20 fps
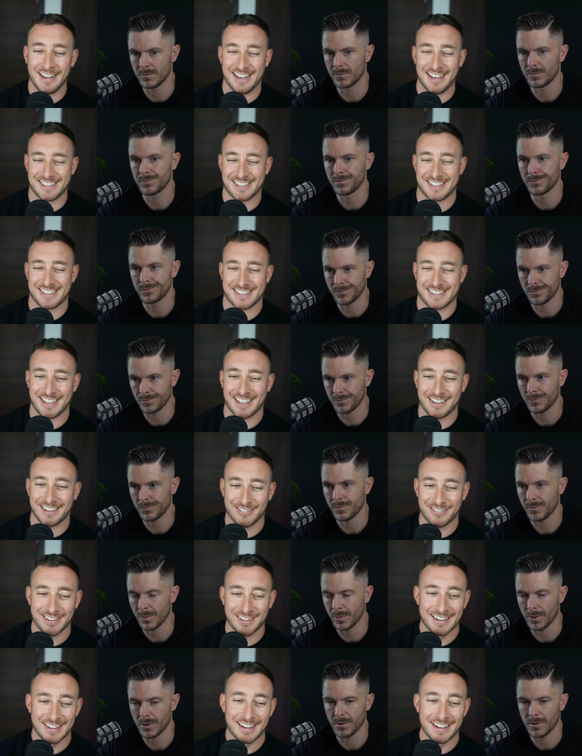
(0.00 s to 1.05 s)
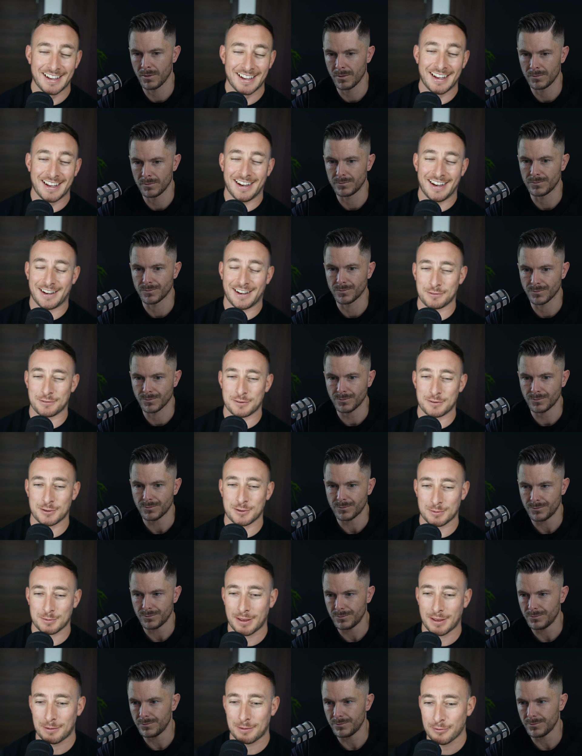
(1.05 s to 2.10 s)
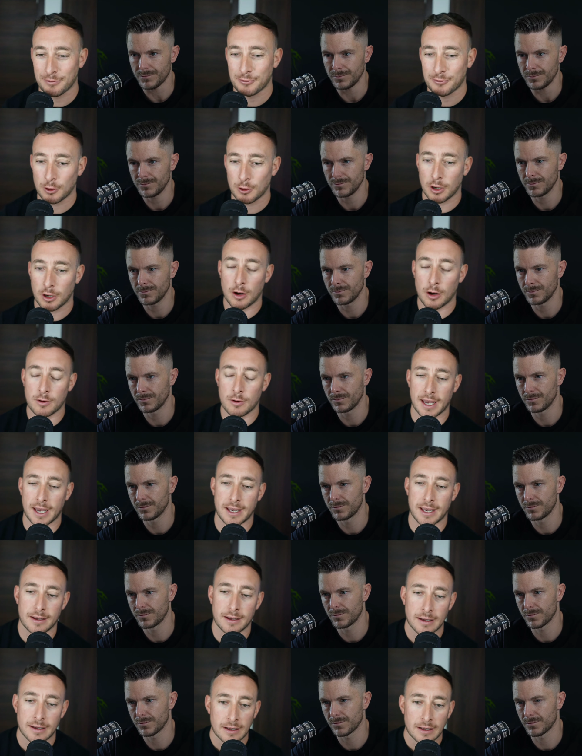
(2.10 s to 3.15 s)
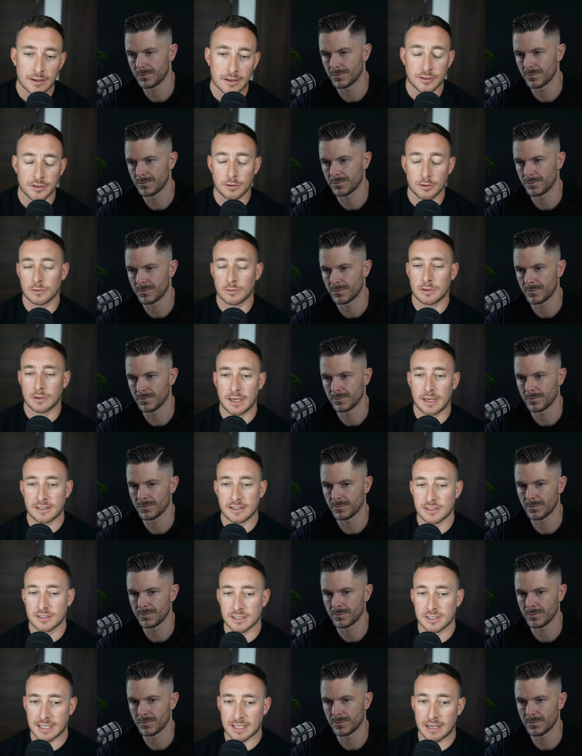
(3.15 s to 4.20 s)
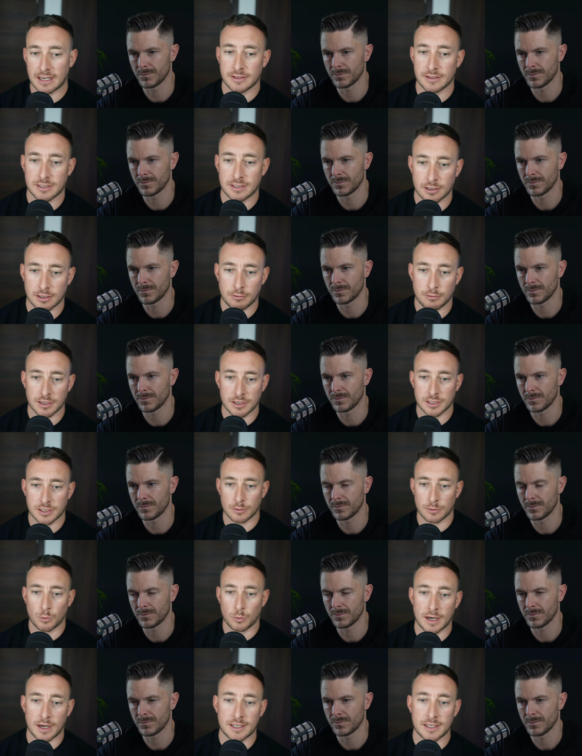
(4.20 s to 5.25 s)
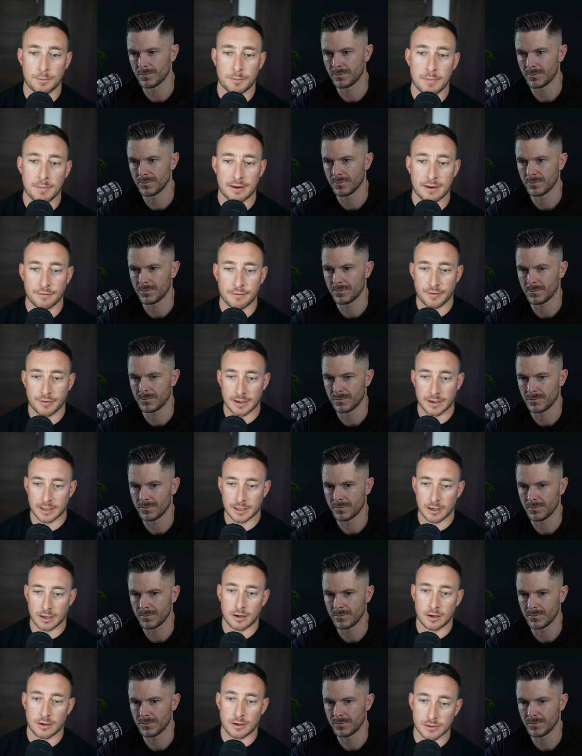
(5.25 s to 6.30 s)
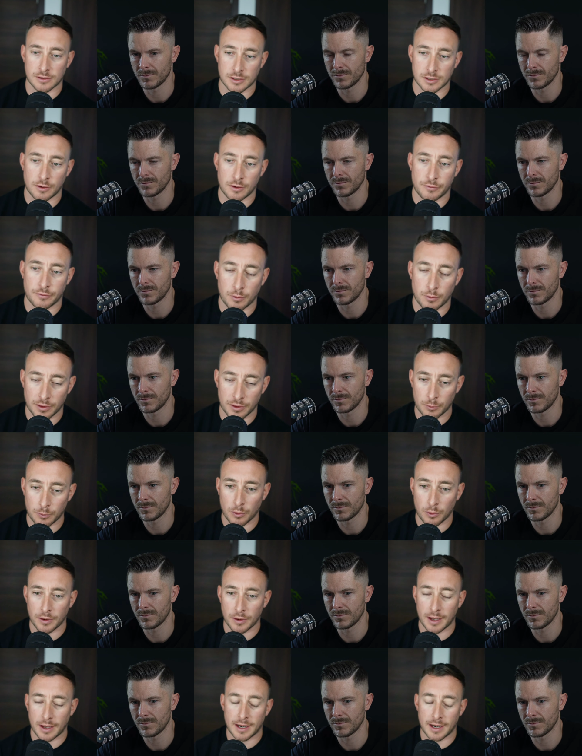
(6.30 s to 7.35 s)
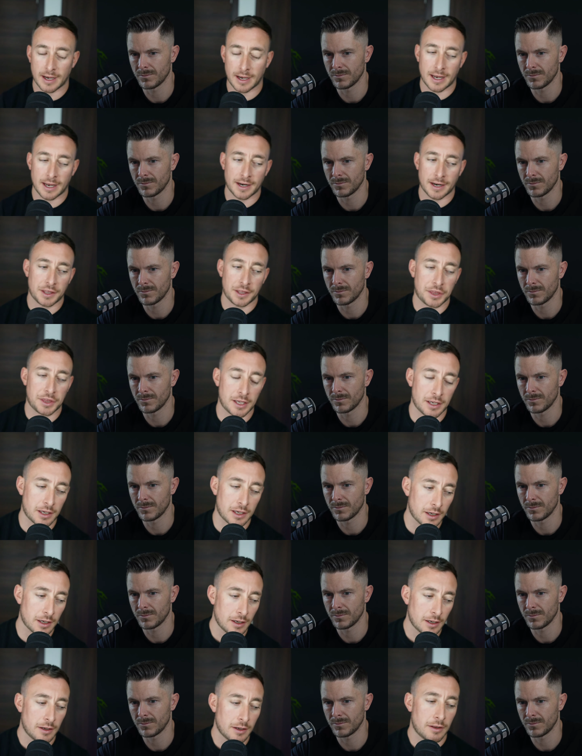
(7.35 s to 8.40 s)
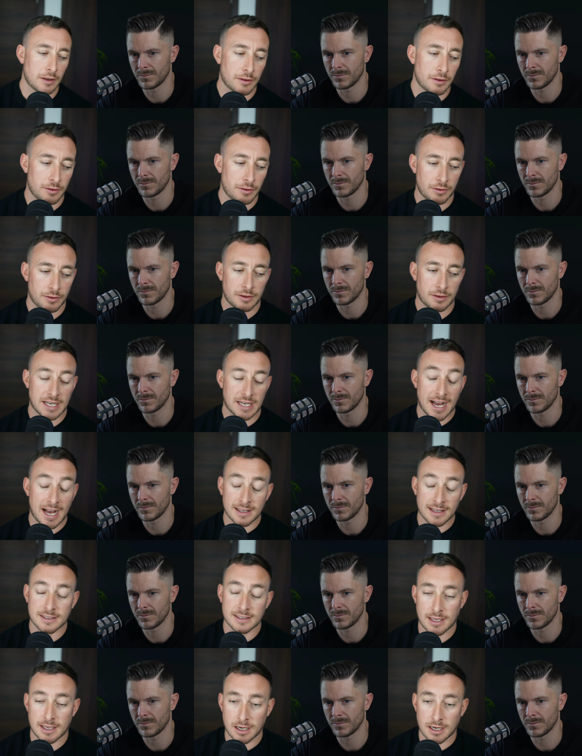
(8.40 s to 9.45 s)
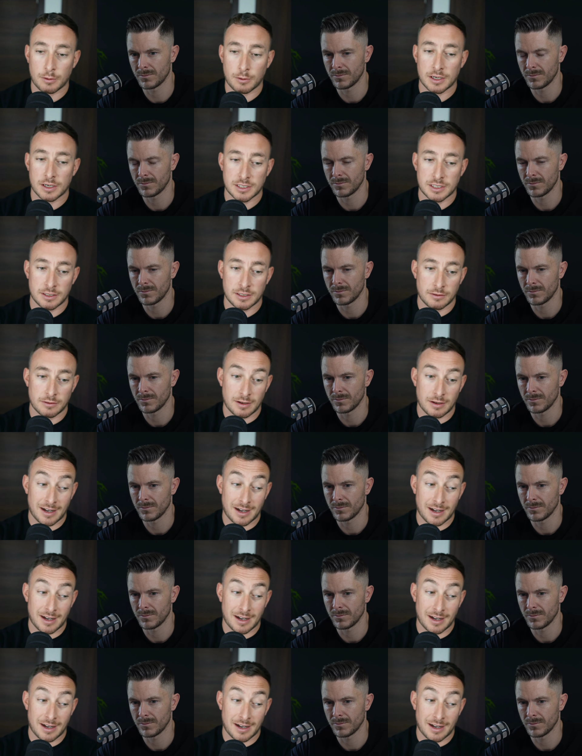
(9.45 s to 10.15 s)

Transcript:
Speaker 1: it's just like I think we talked about that before. Okay, so let's just dive into the question: Why do men find it hard to go for what they want? And, and I think to answer that question,